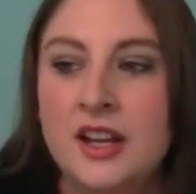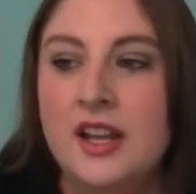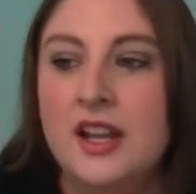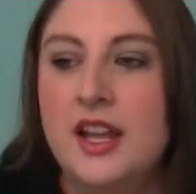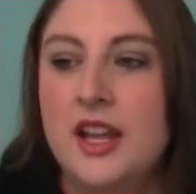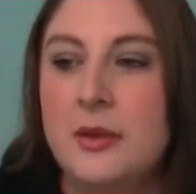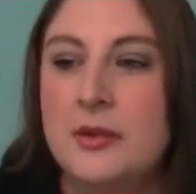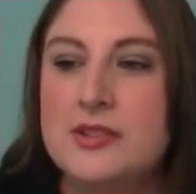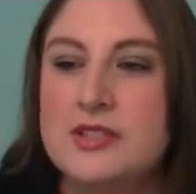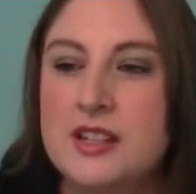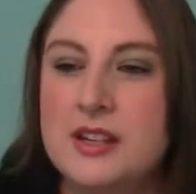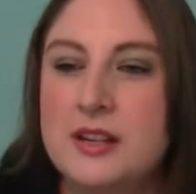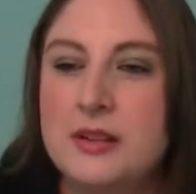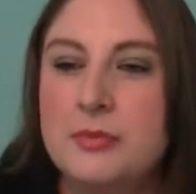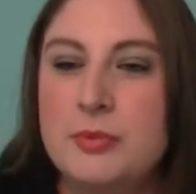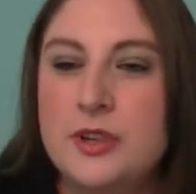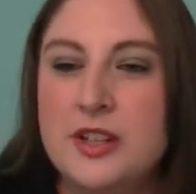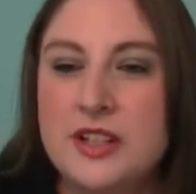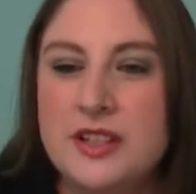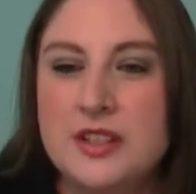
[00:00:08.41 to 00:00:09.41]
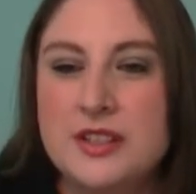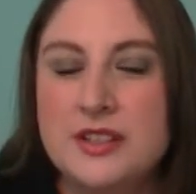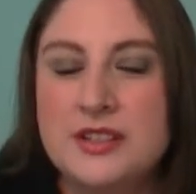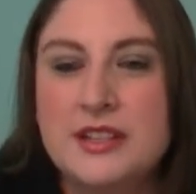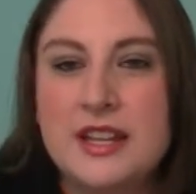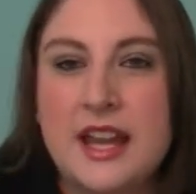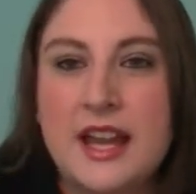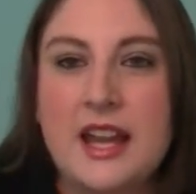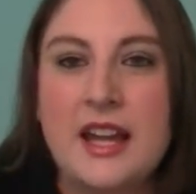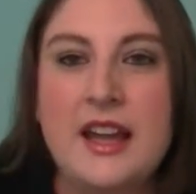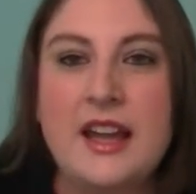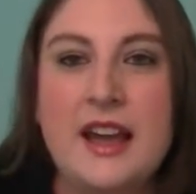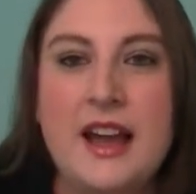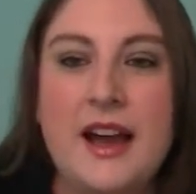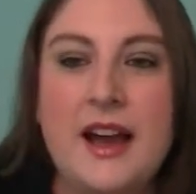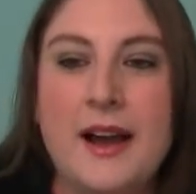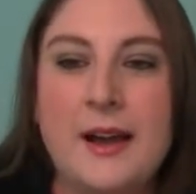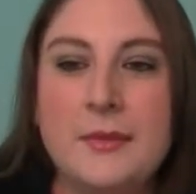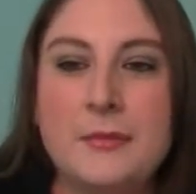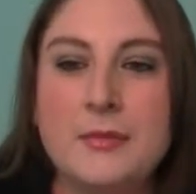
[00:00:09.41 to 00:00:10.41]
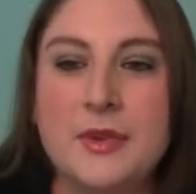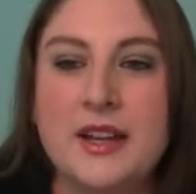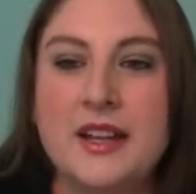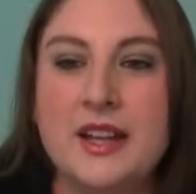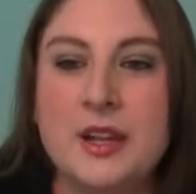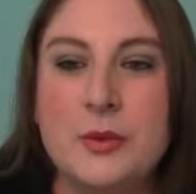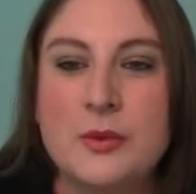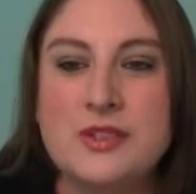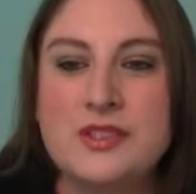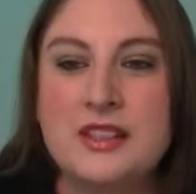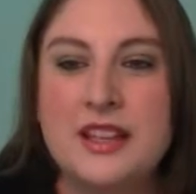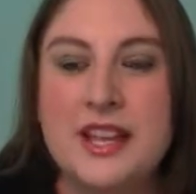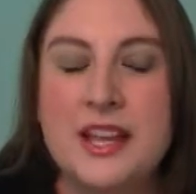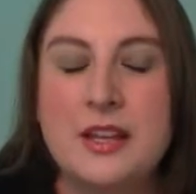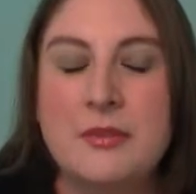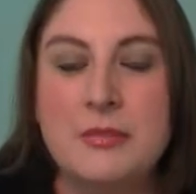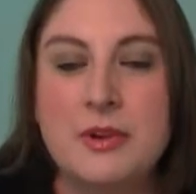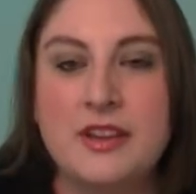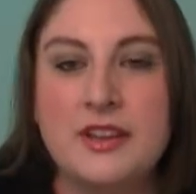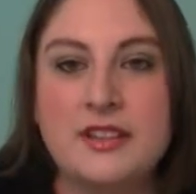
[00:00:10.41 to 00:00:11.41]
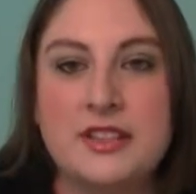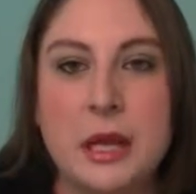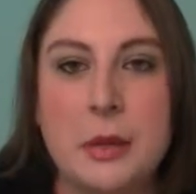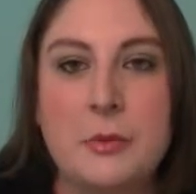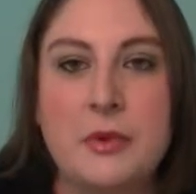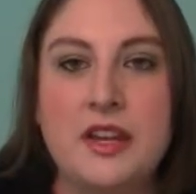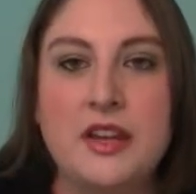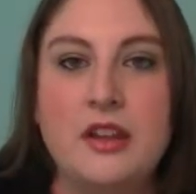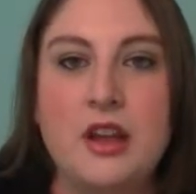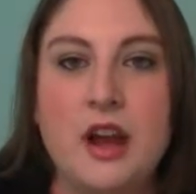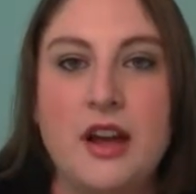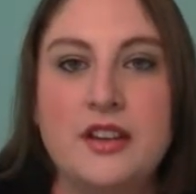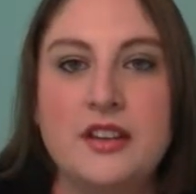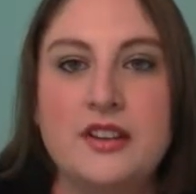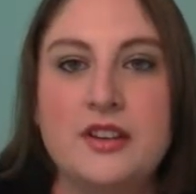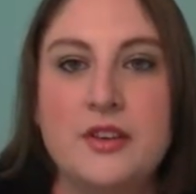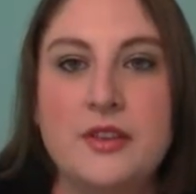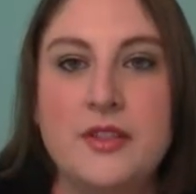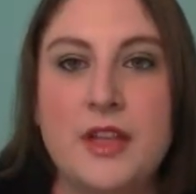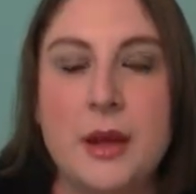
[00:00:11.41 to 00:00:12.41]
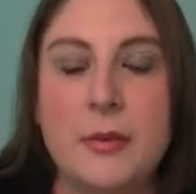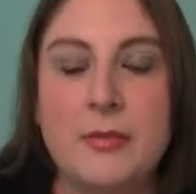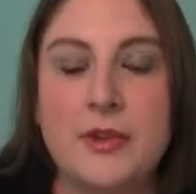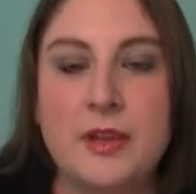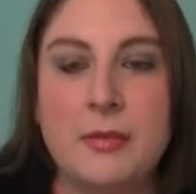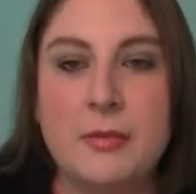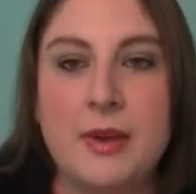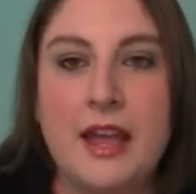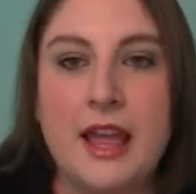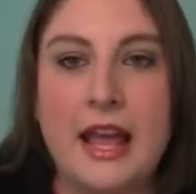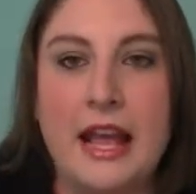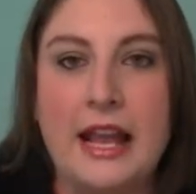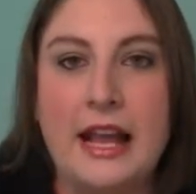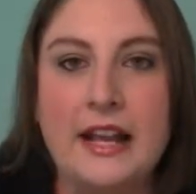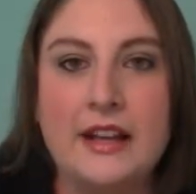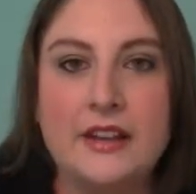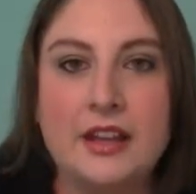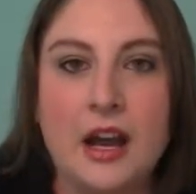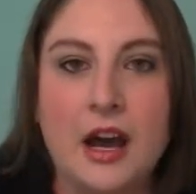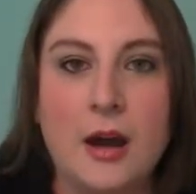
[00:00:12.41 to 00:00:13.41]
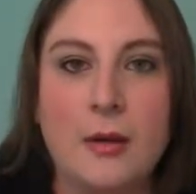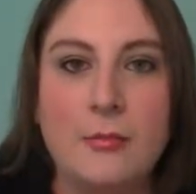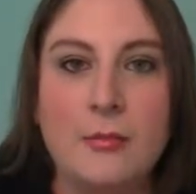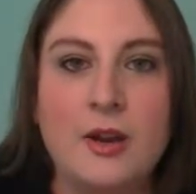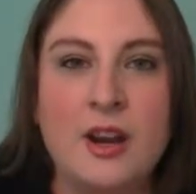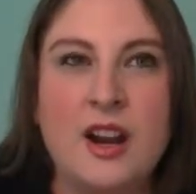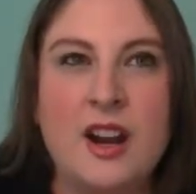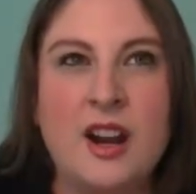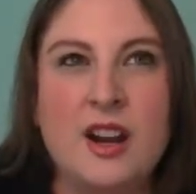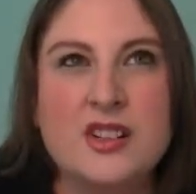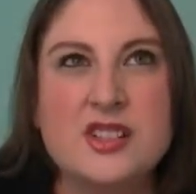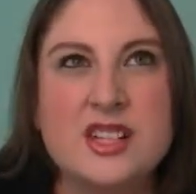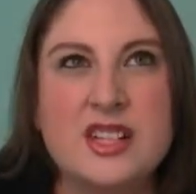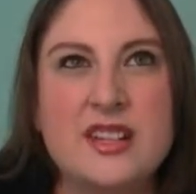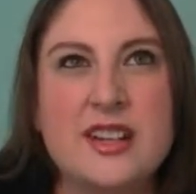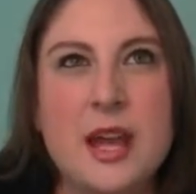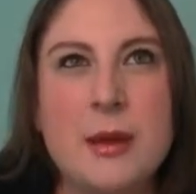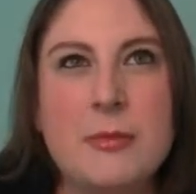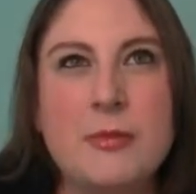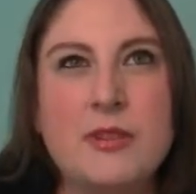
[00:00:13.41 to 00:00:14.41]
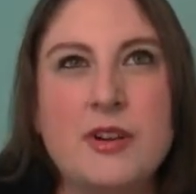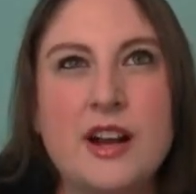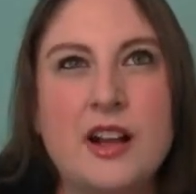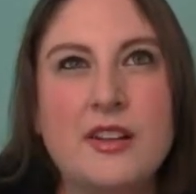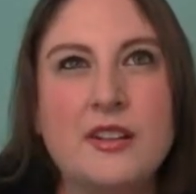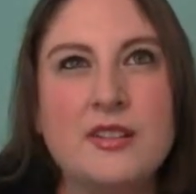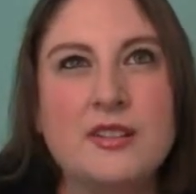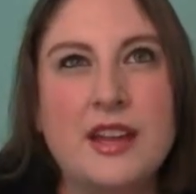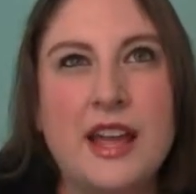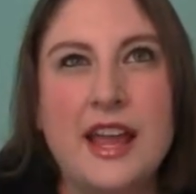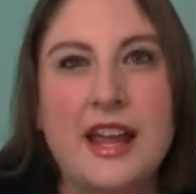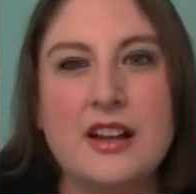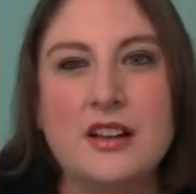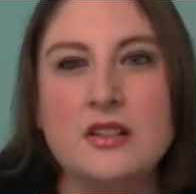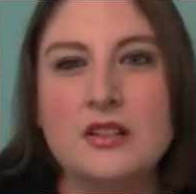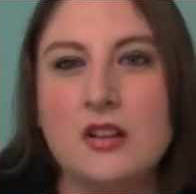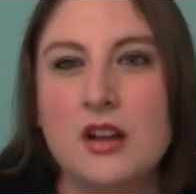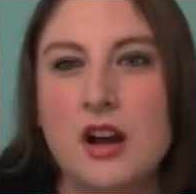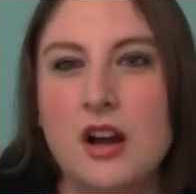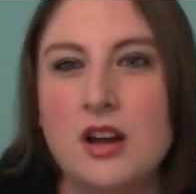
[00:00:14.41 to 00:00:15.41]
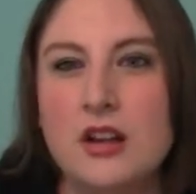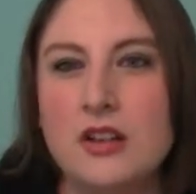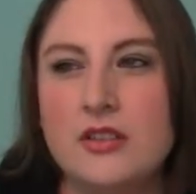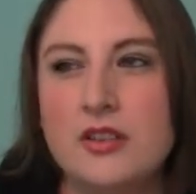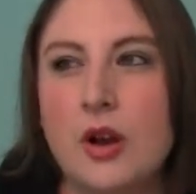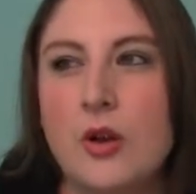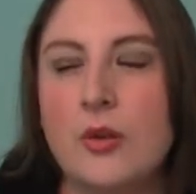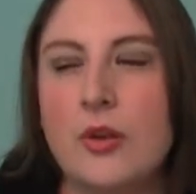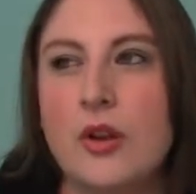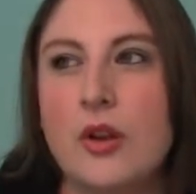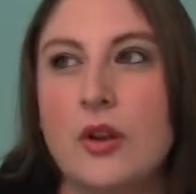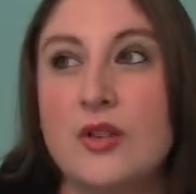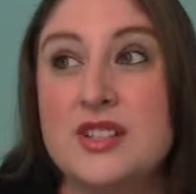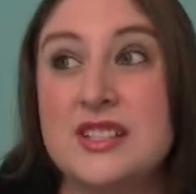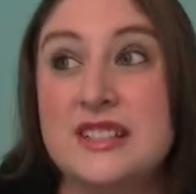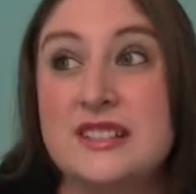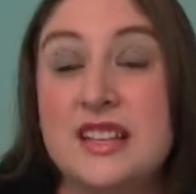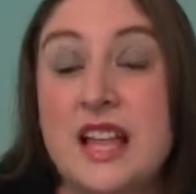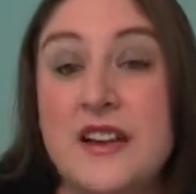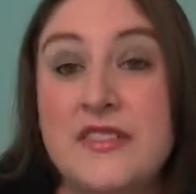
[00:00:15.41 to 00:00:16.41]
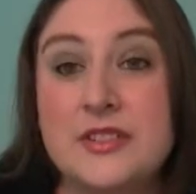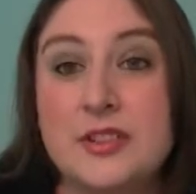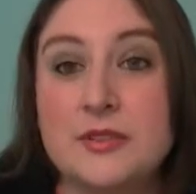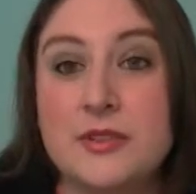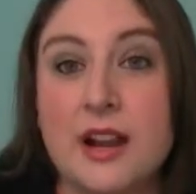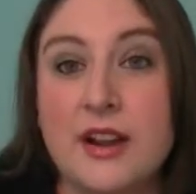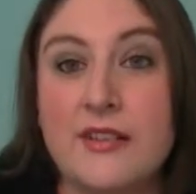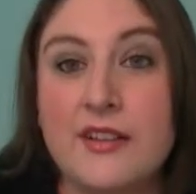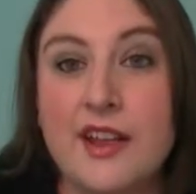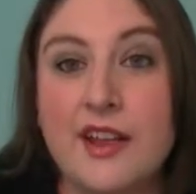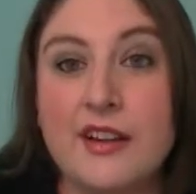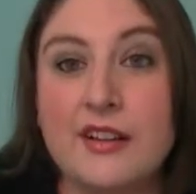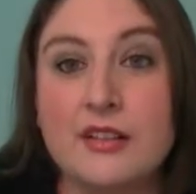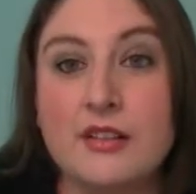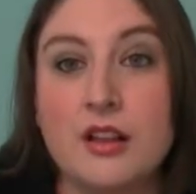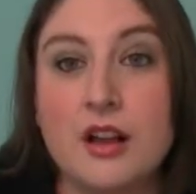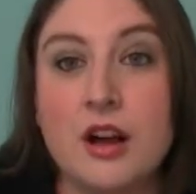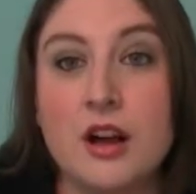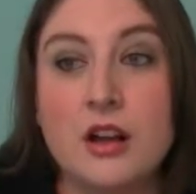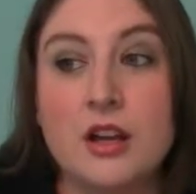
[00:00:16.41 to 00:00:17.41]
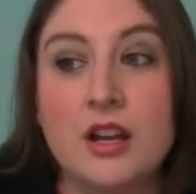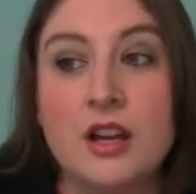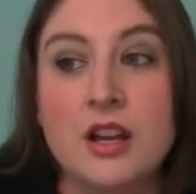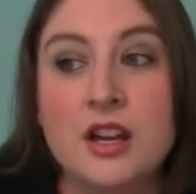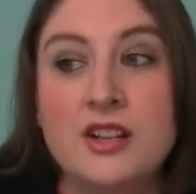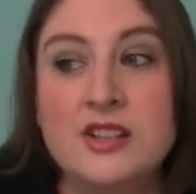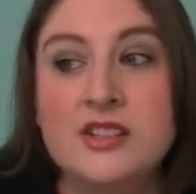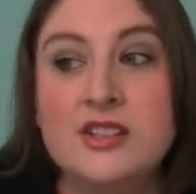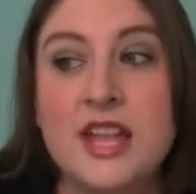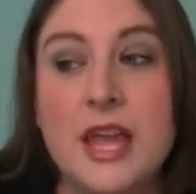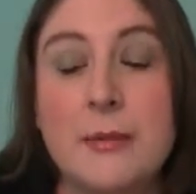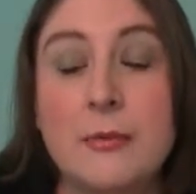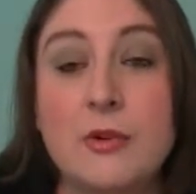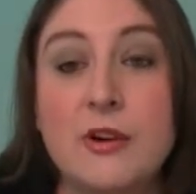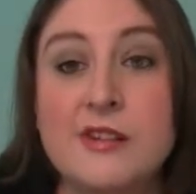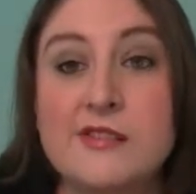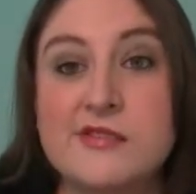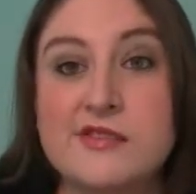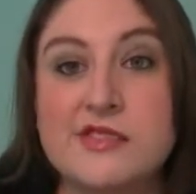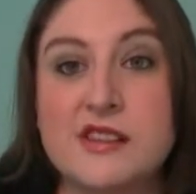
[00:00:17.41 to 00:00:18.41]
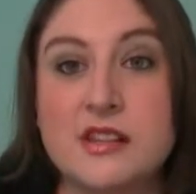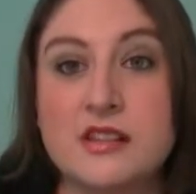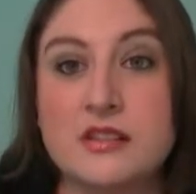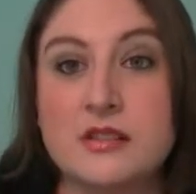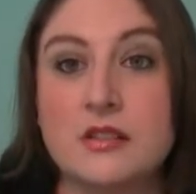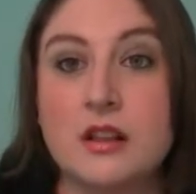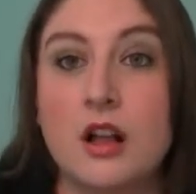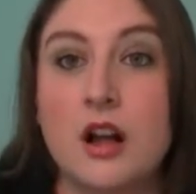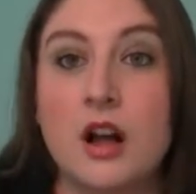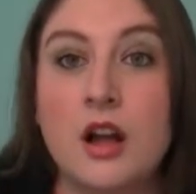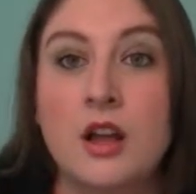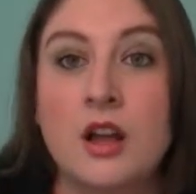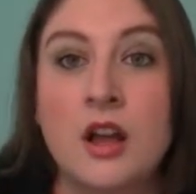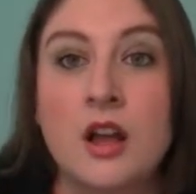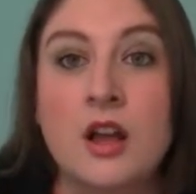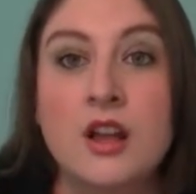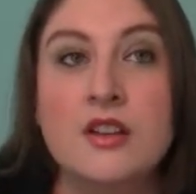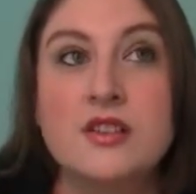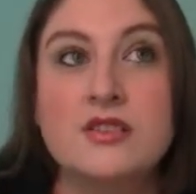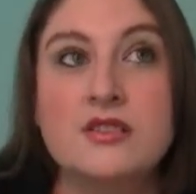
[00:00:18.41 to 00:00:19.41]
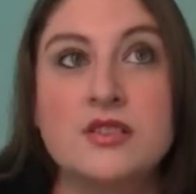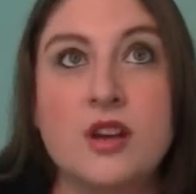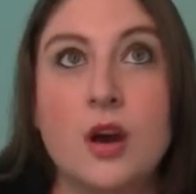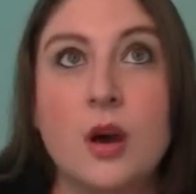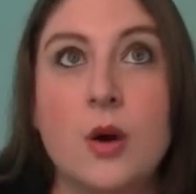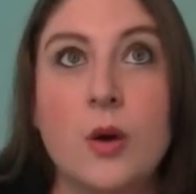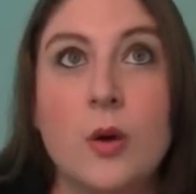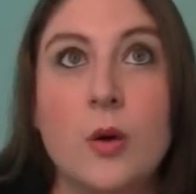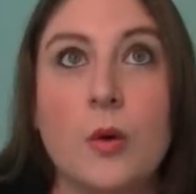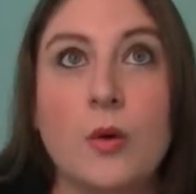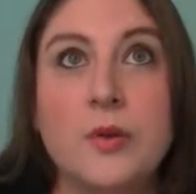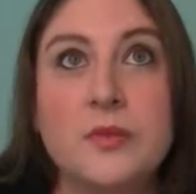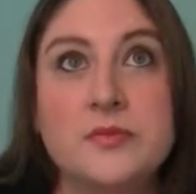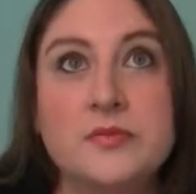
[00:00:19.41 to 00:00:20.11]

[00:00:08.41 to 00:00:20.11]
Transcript: it was a pretty good day, um, but it was late by the time we had gotten to do that, being my aunt had come. She had come around 8 o'clock. No, no, no. She left around 8 o'clock. She came around 6 o'clock. So